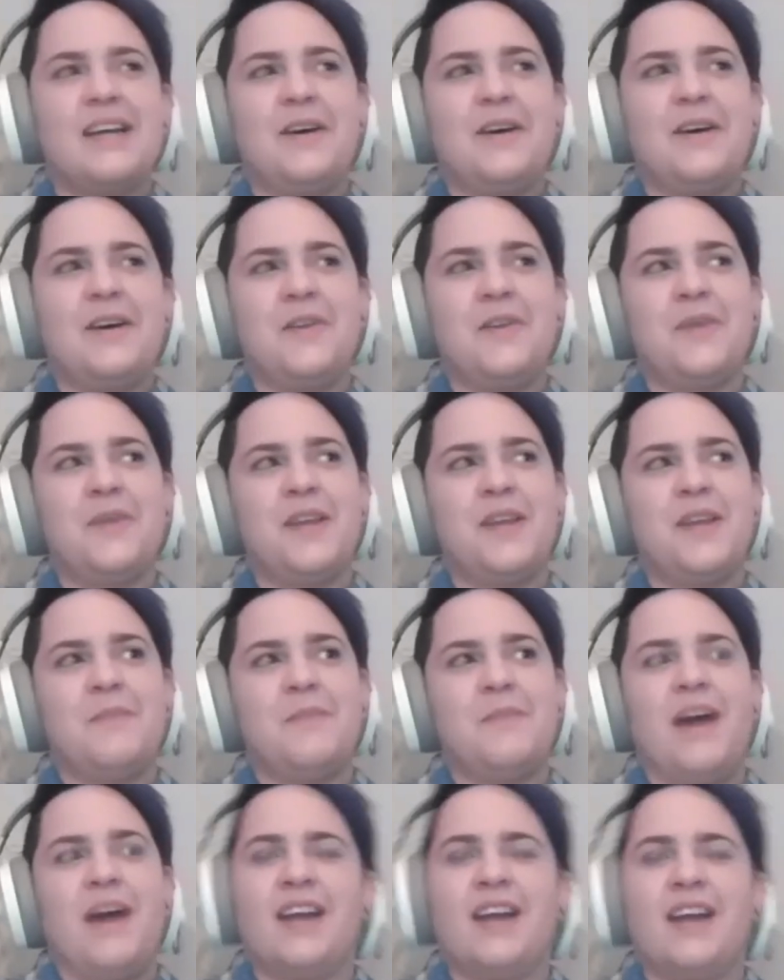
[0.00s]
all the way in the
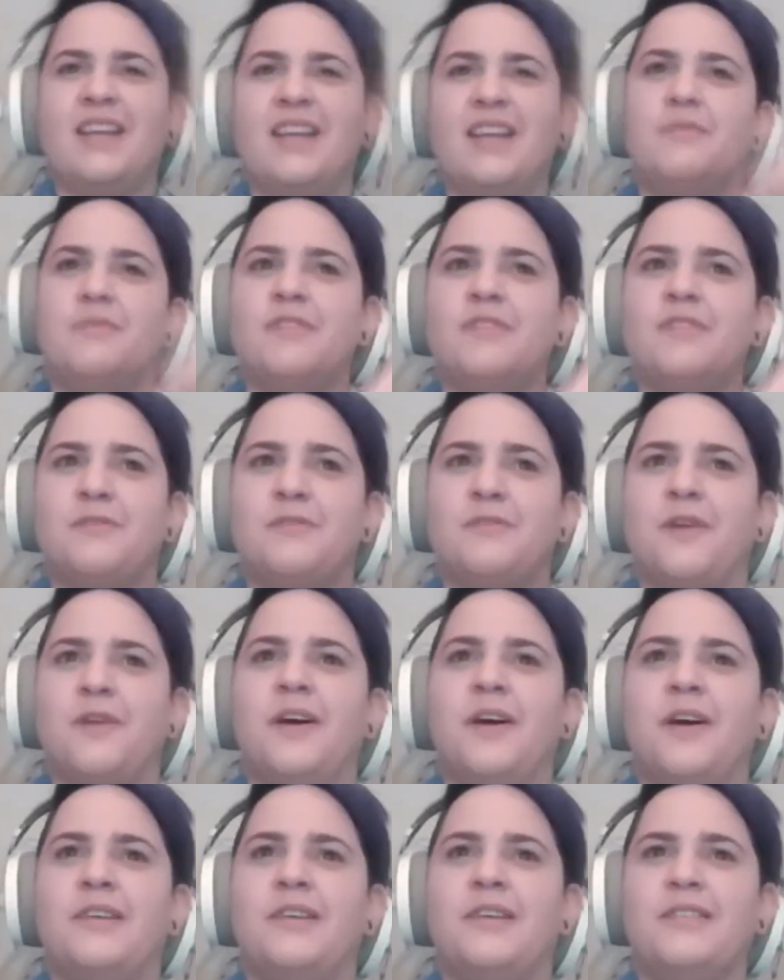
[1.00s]
back and then I moved to the
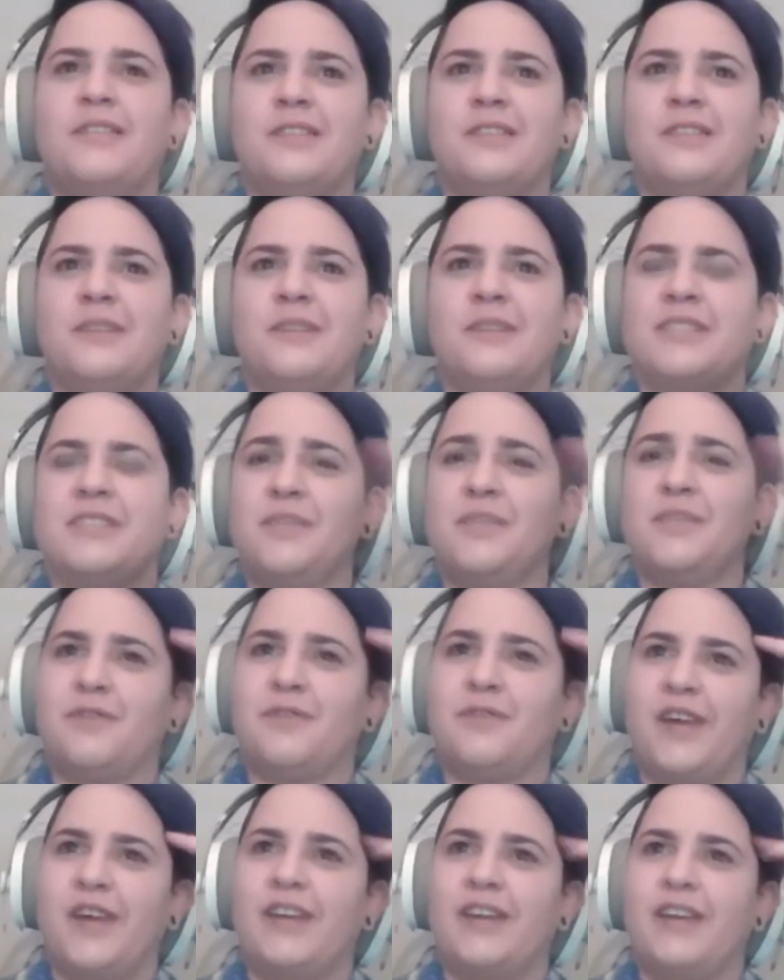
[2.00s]
front to sit with
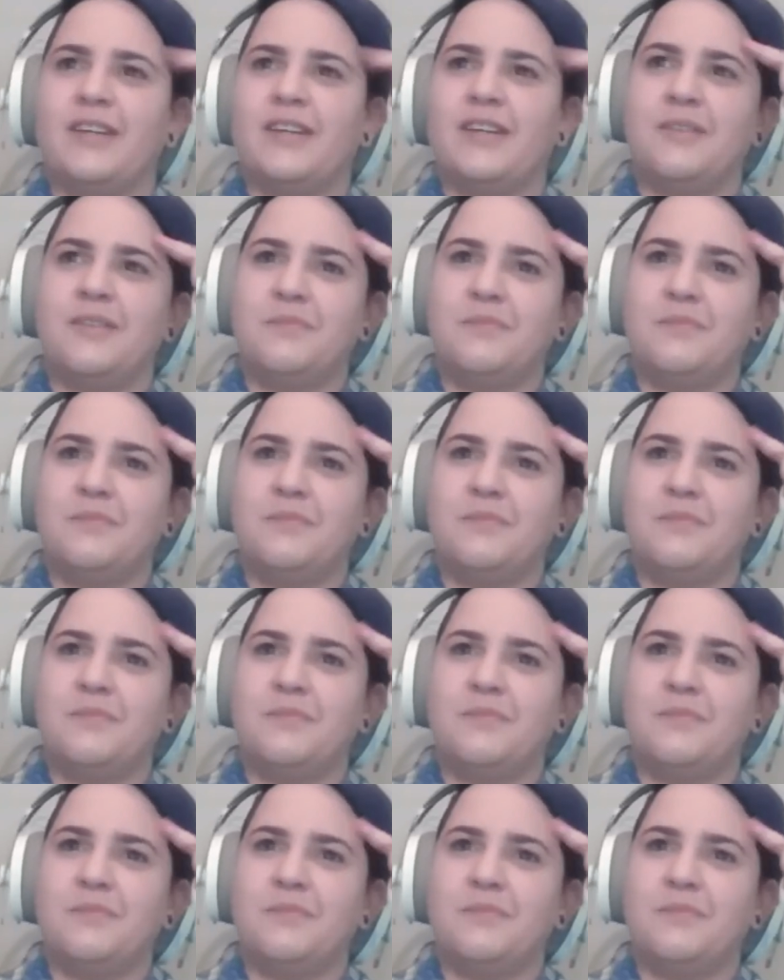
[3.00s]
Fernanda.